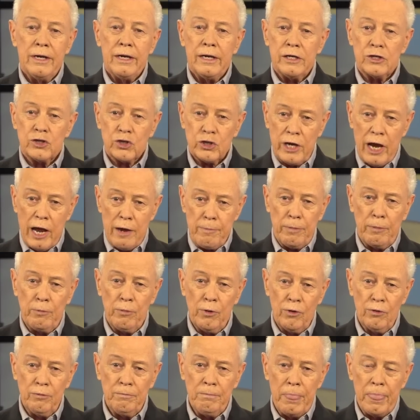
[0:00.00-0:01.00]
is
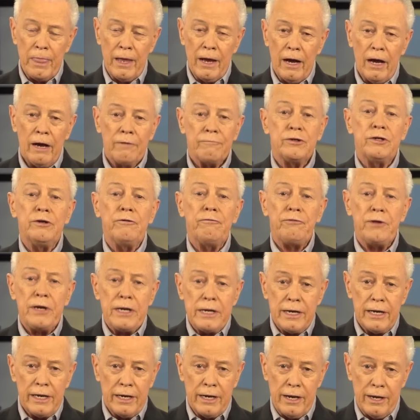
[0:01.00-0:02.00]
capable of
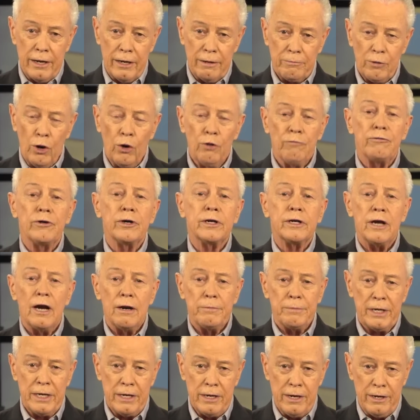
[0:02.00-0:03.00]
defeating him,
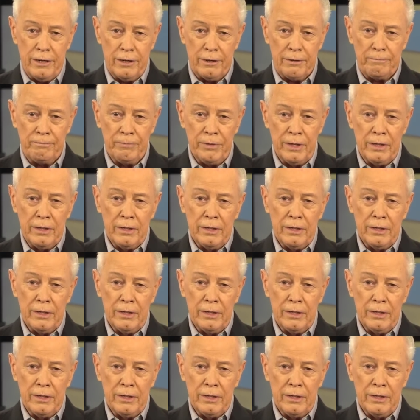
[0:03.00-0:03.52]
overcoming him.